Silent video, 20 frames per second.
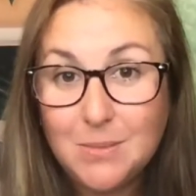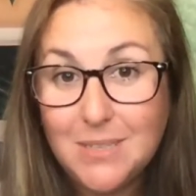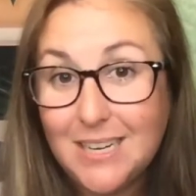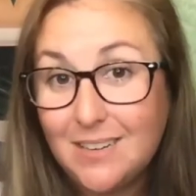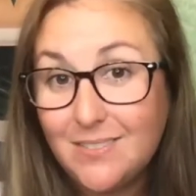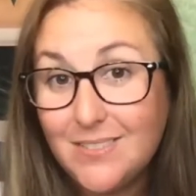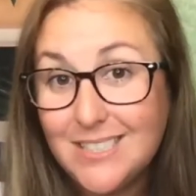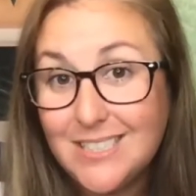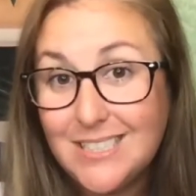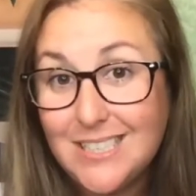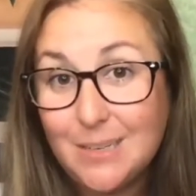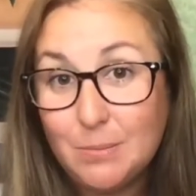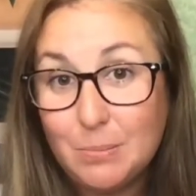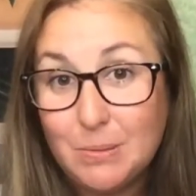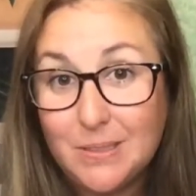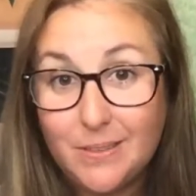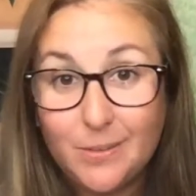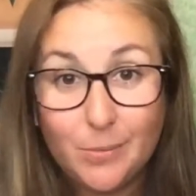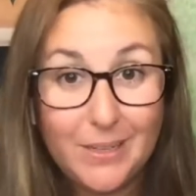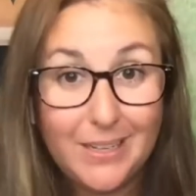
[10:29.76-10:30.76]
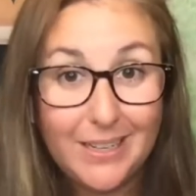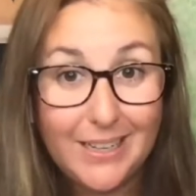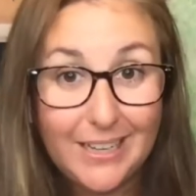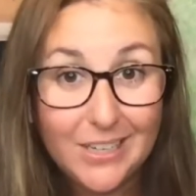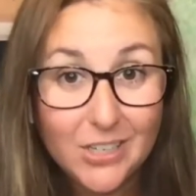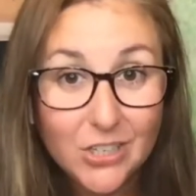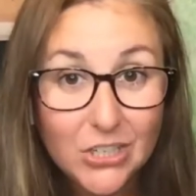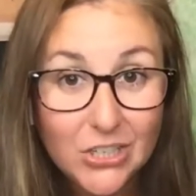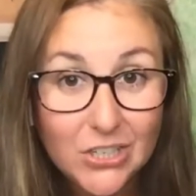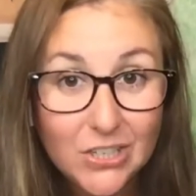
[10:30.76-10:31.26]
I have to stay up a little bit
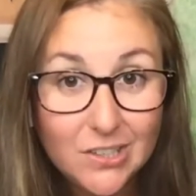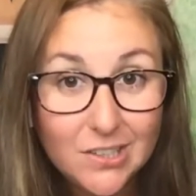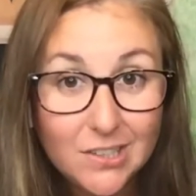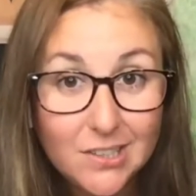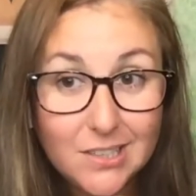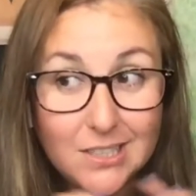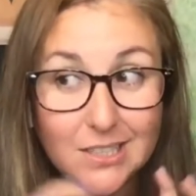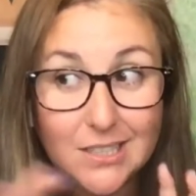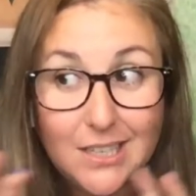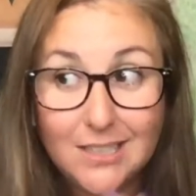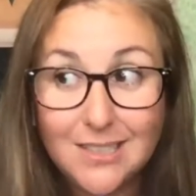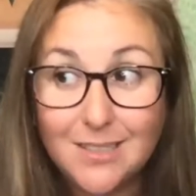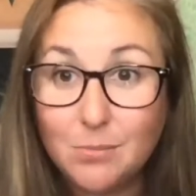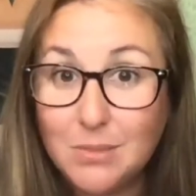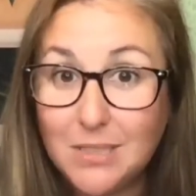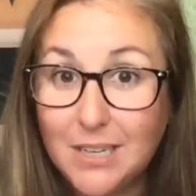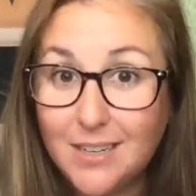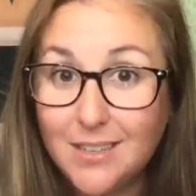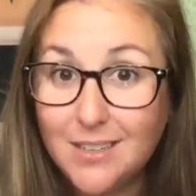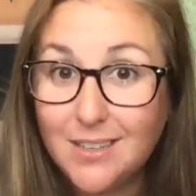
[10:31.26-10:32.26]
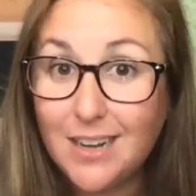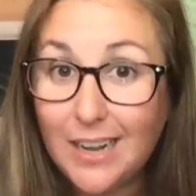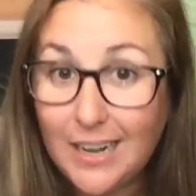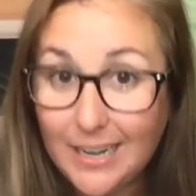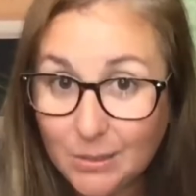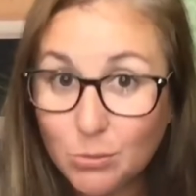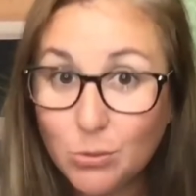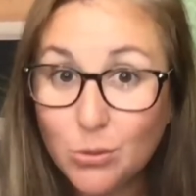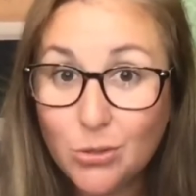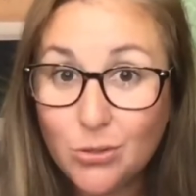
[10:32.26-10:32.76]
later to get them done,
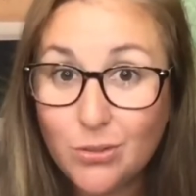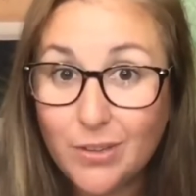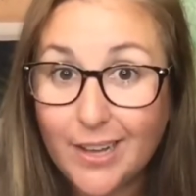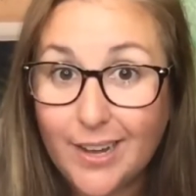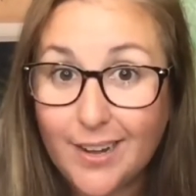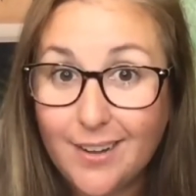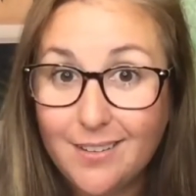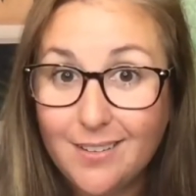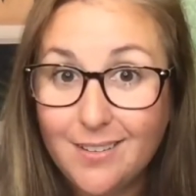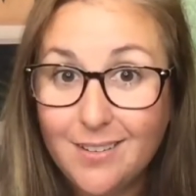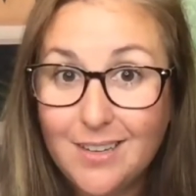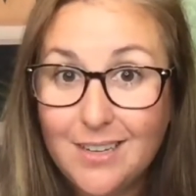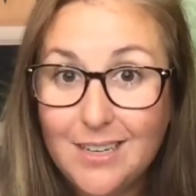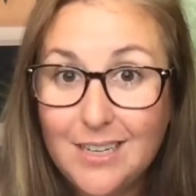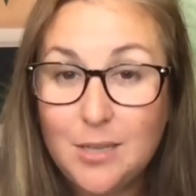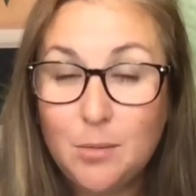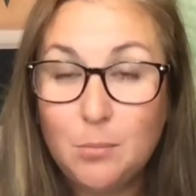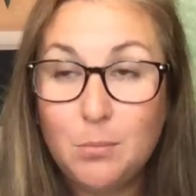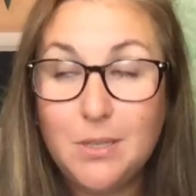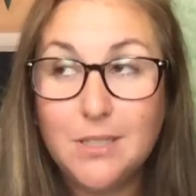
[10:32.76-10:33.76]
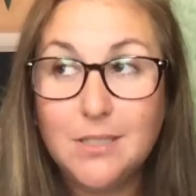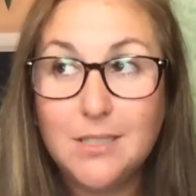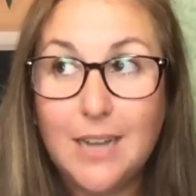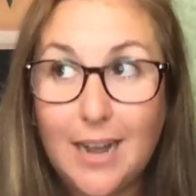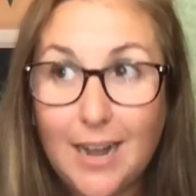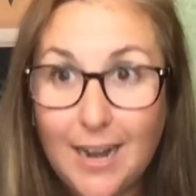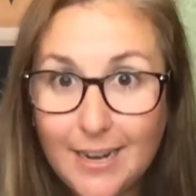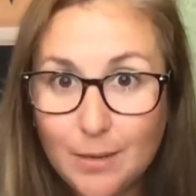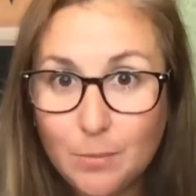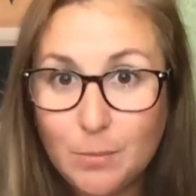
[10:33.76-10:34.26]
I will do that because
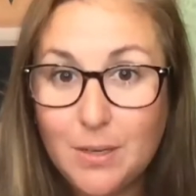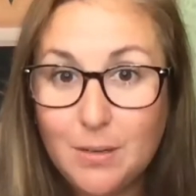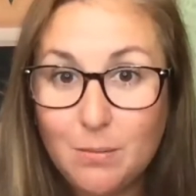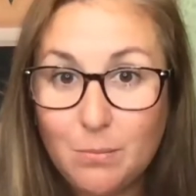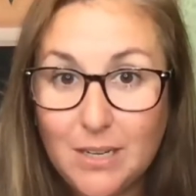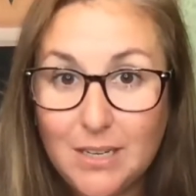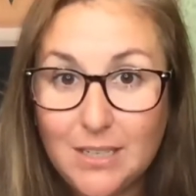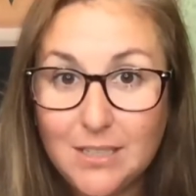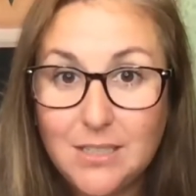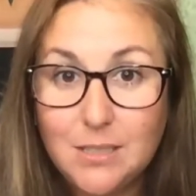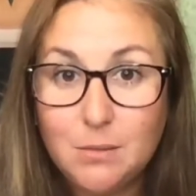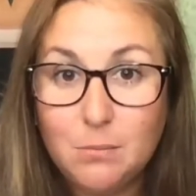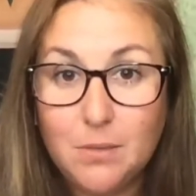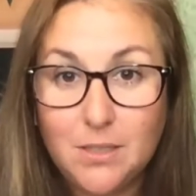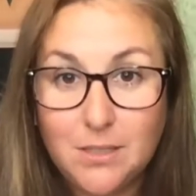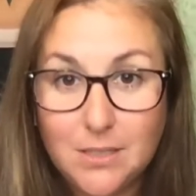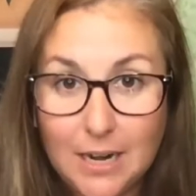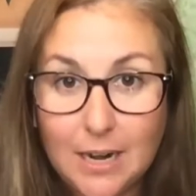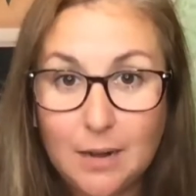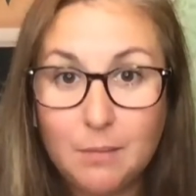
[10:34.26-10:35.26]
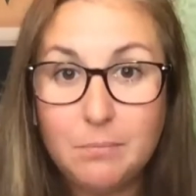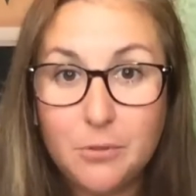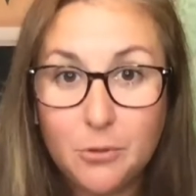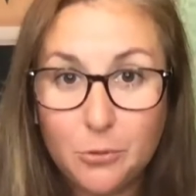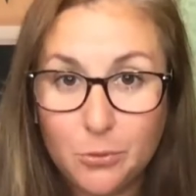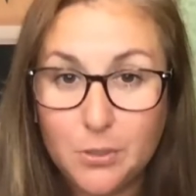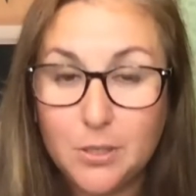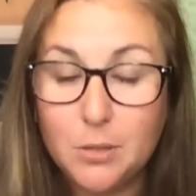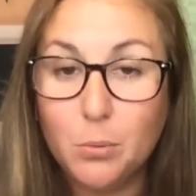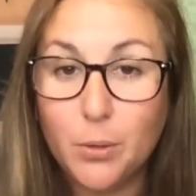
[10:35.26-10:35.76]
I am committed to my top
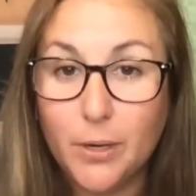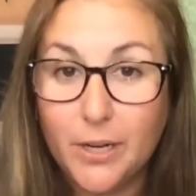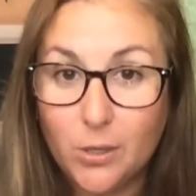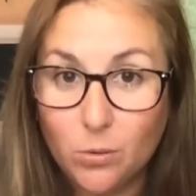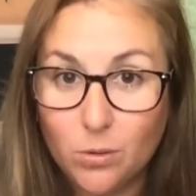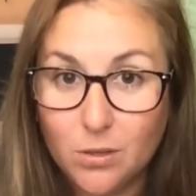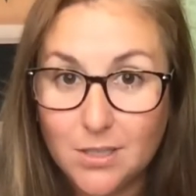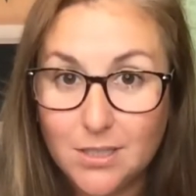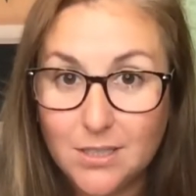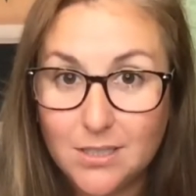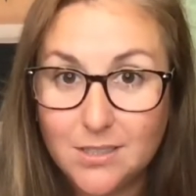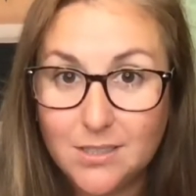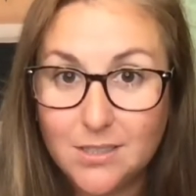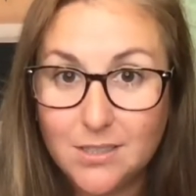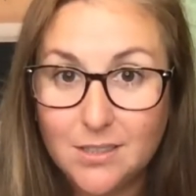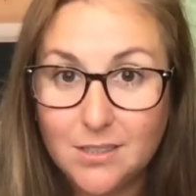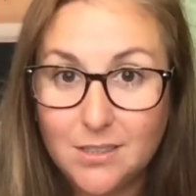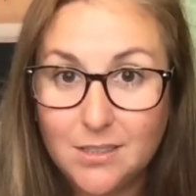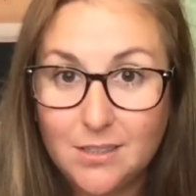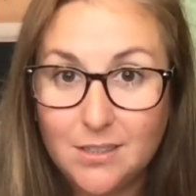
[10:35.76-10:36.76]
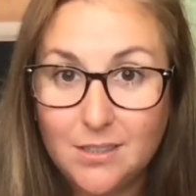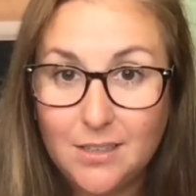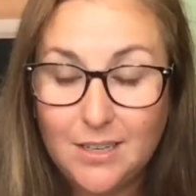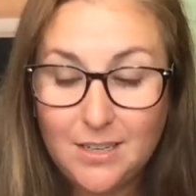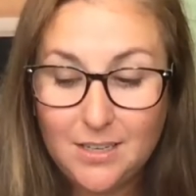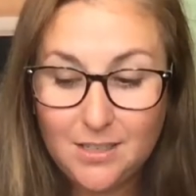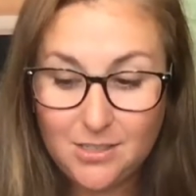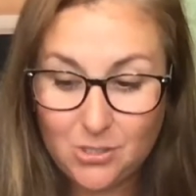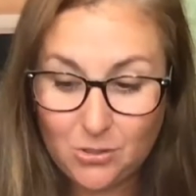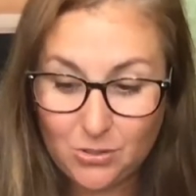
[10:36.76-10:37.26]
three priorities.
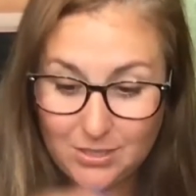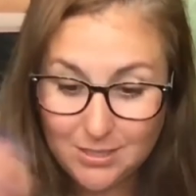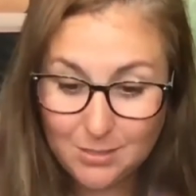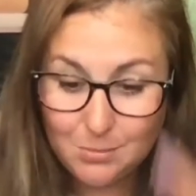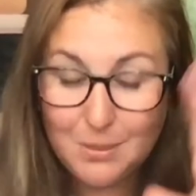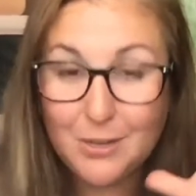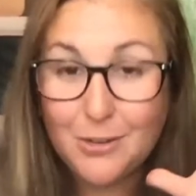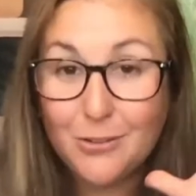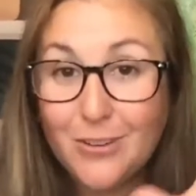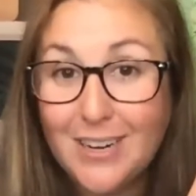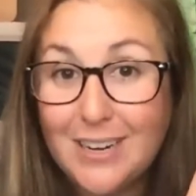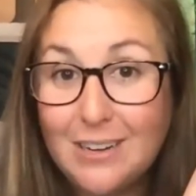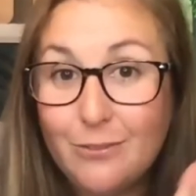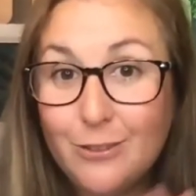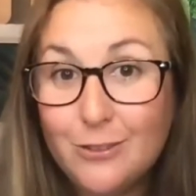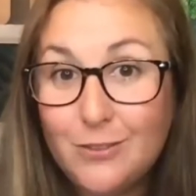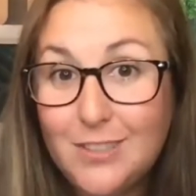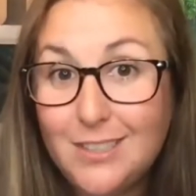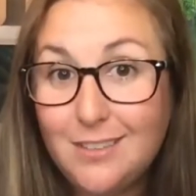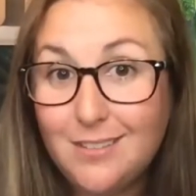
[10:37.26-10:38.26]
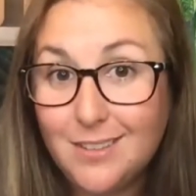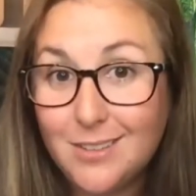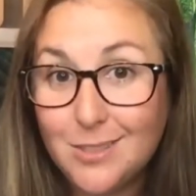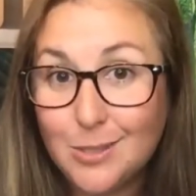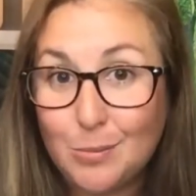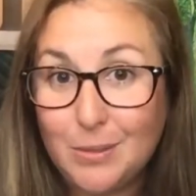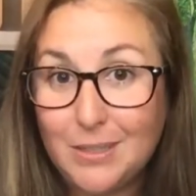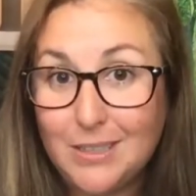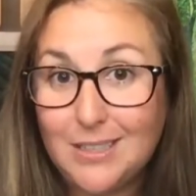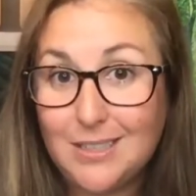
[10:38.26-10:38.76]
So it doesn't matter if I have 15 things
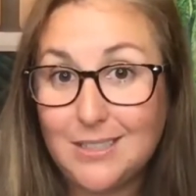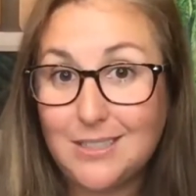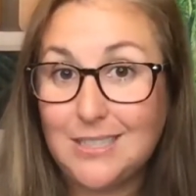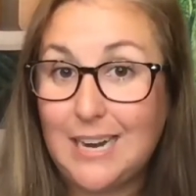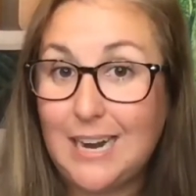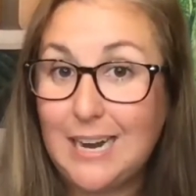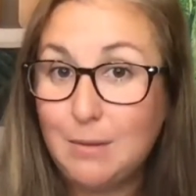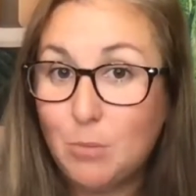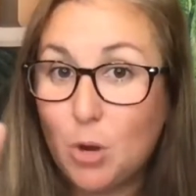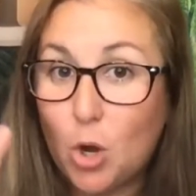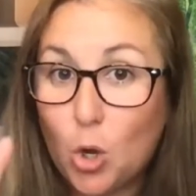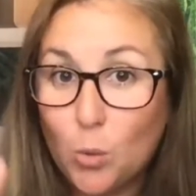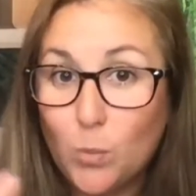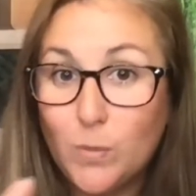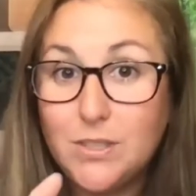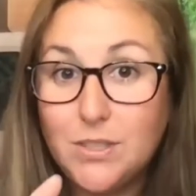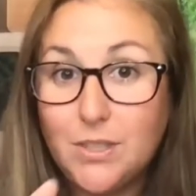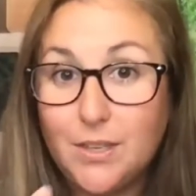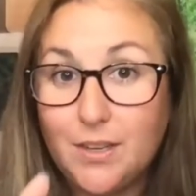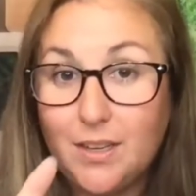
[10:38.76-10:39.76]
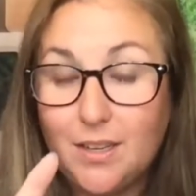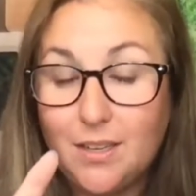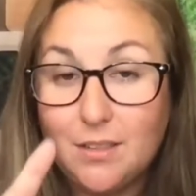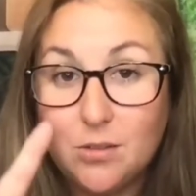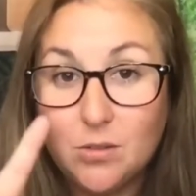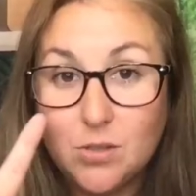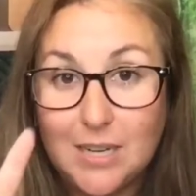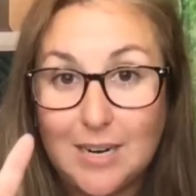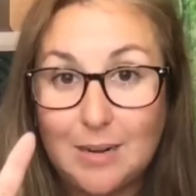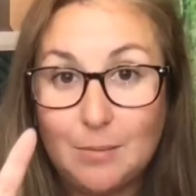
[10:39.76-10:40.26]
on my list, I'm always going to get
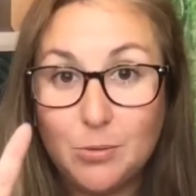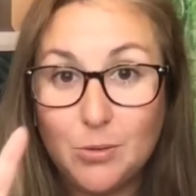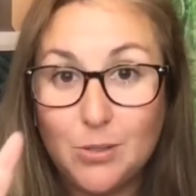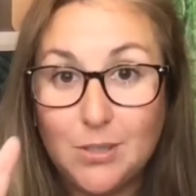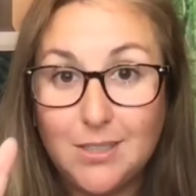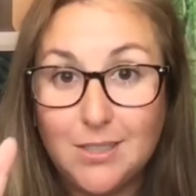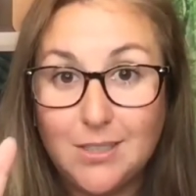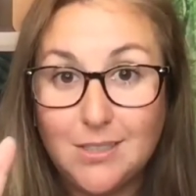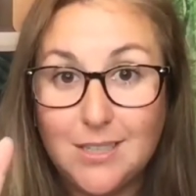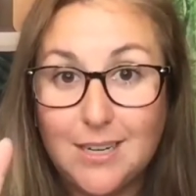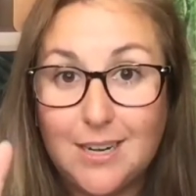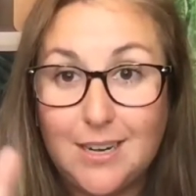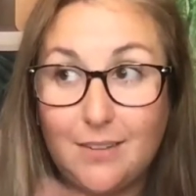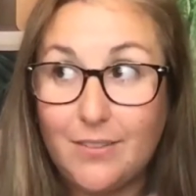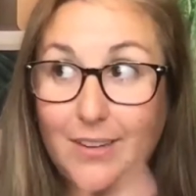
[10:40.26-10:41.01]
those top three things done.